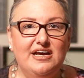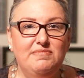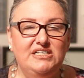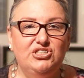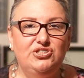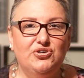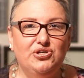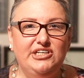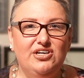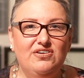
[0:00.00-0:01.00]
I mentioned
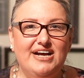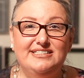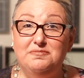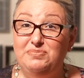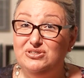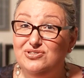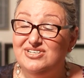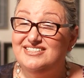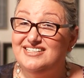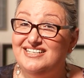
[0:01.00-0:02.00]
earlier as a builder
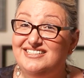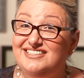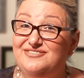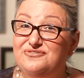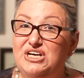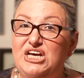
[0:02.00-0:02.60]
incentive?